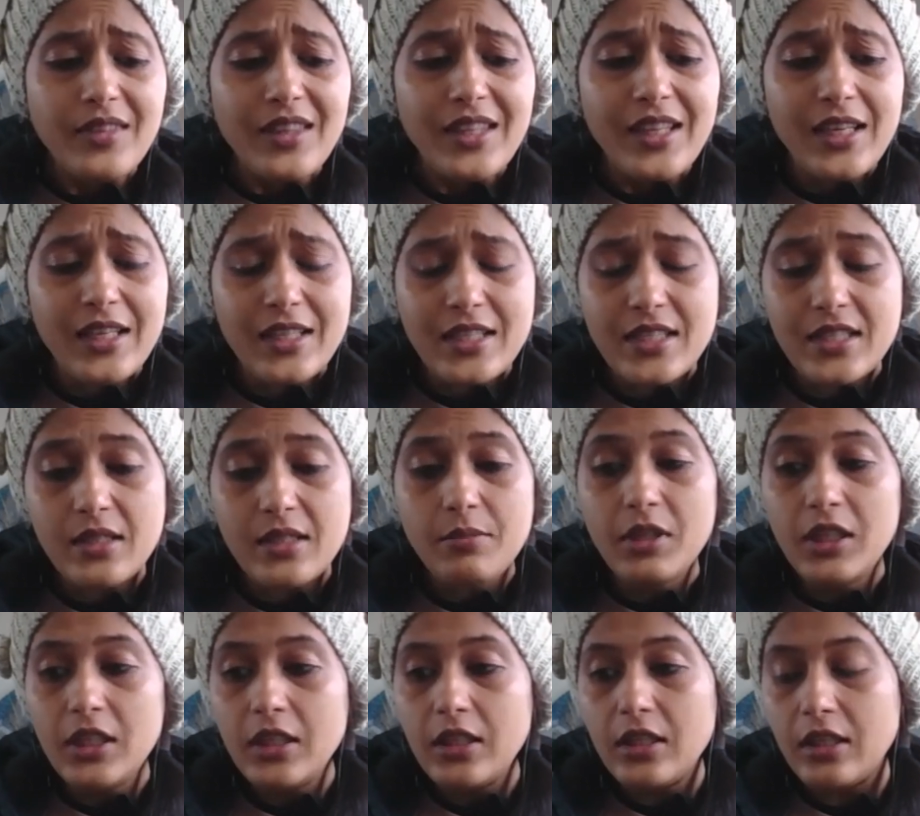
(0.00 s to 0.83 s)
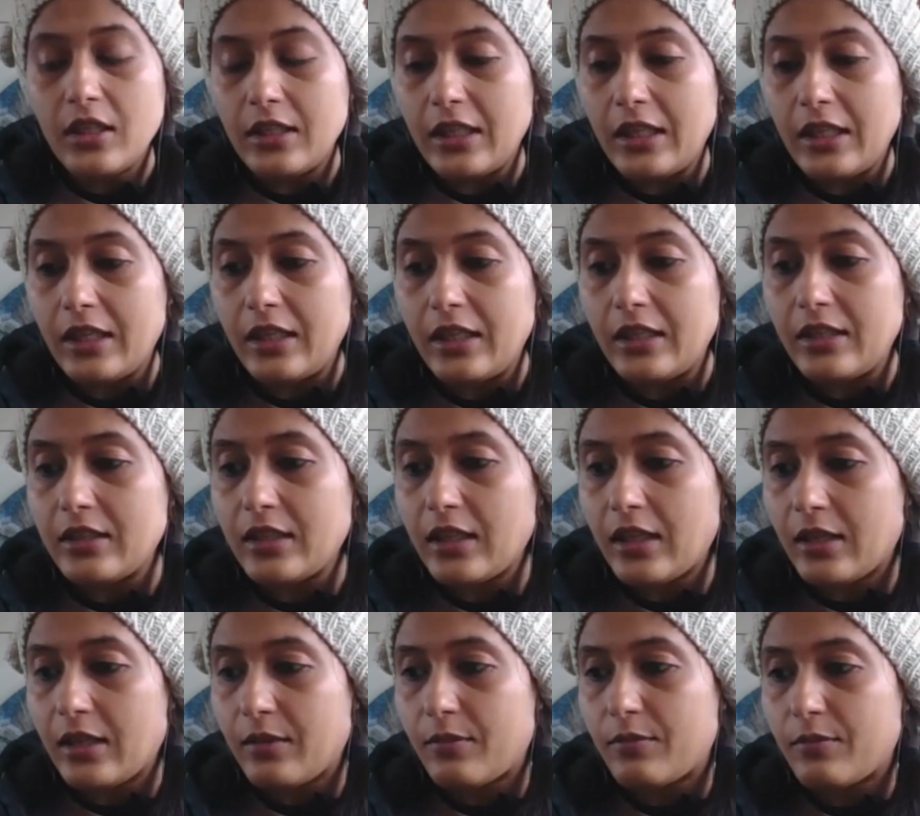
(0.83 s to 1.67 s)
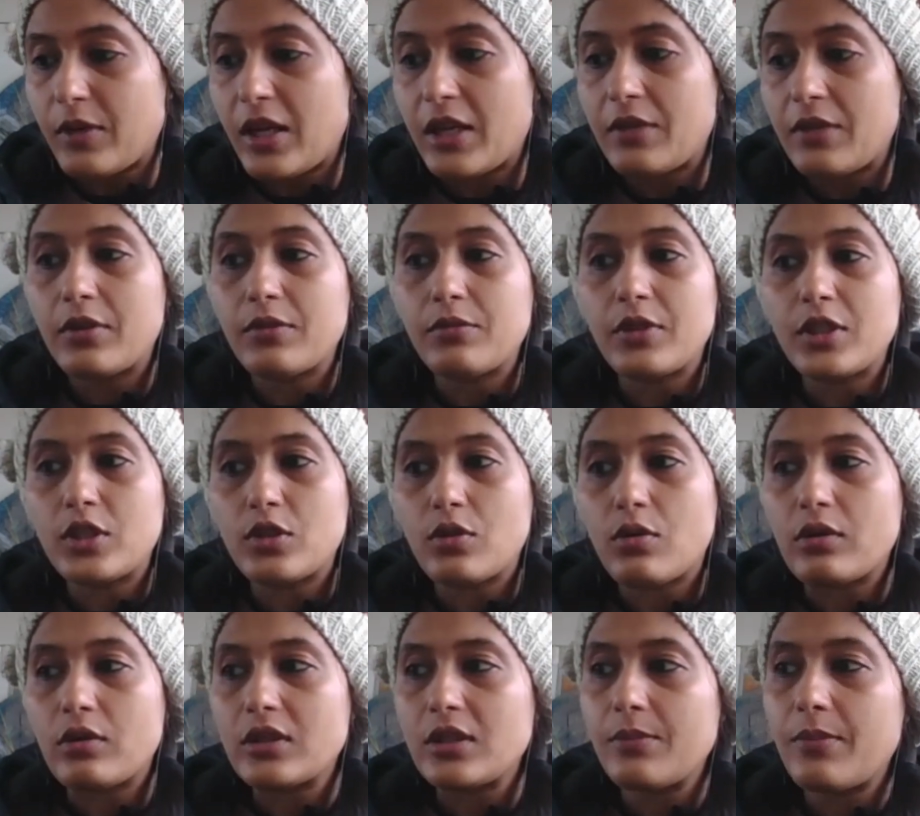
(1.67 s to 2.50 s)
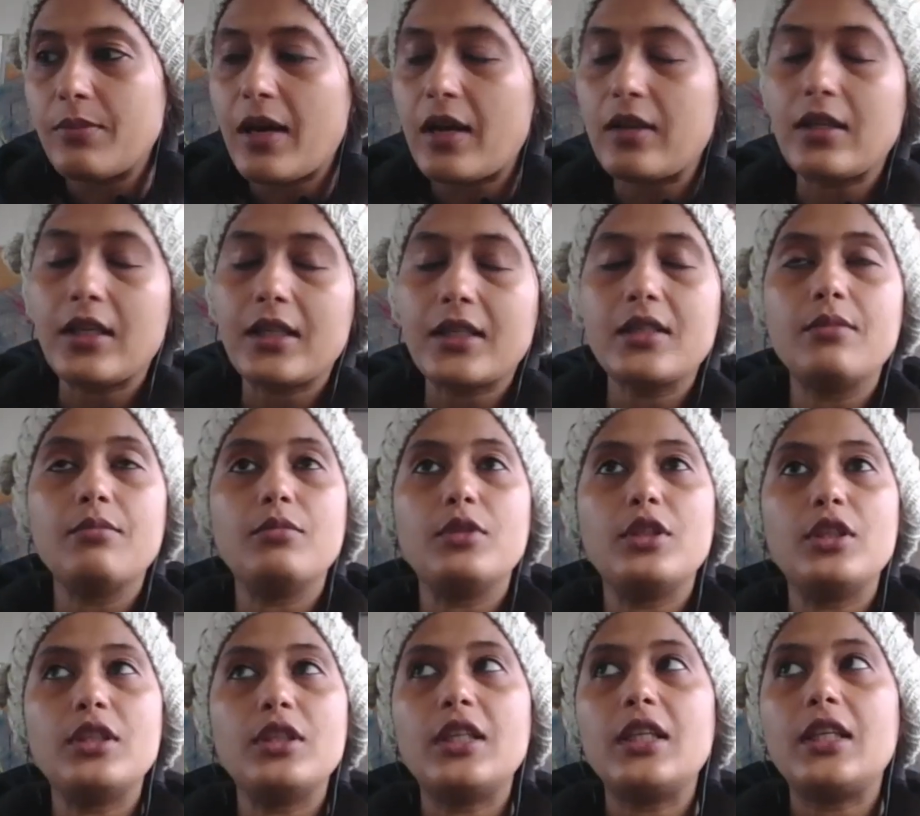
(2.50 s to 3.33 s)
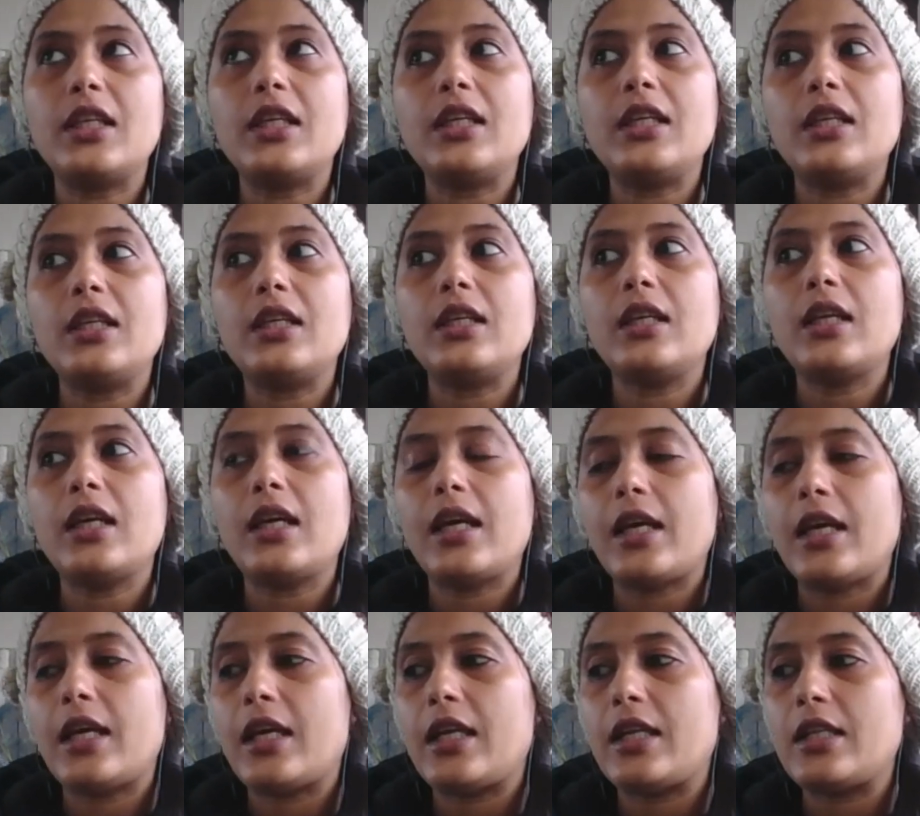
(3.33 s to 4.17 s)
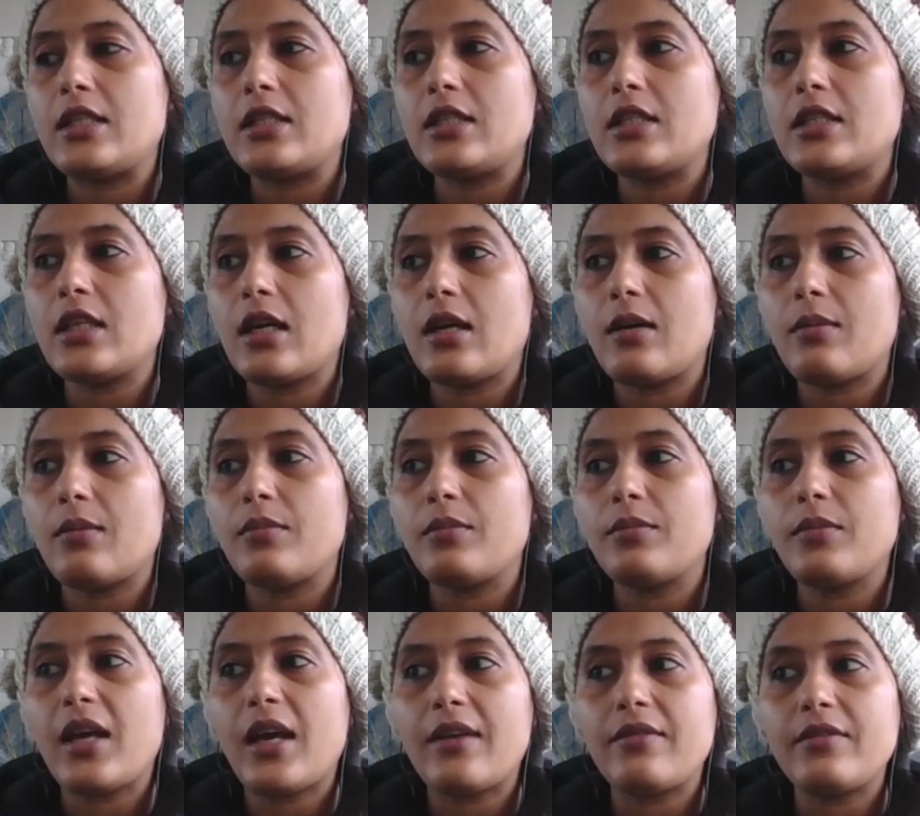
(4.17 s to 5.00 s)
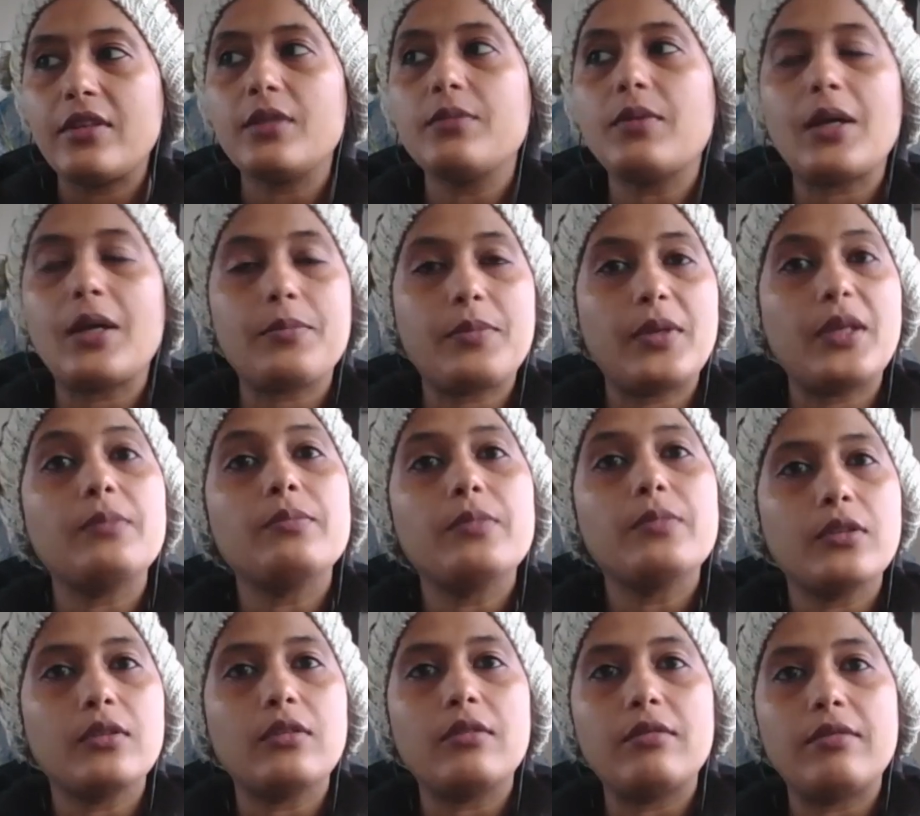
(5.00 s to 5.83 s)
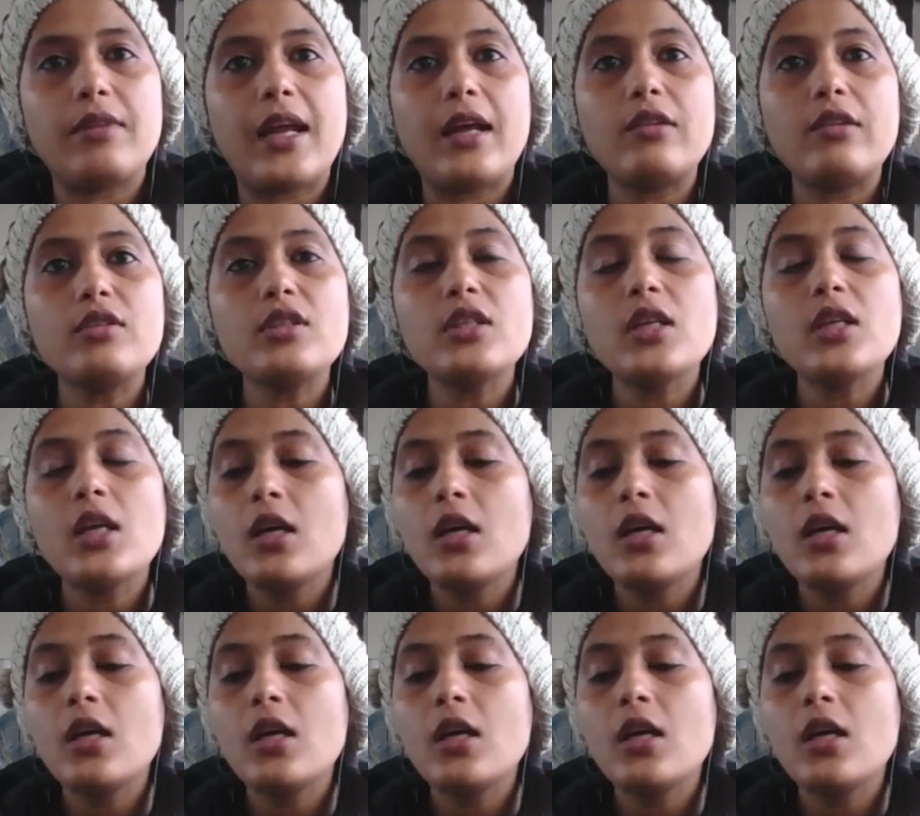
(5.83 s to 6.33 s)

And similarly, and when we talked about like community and having like people around,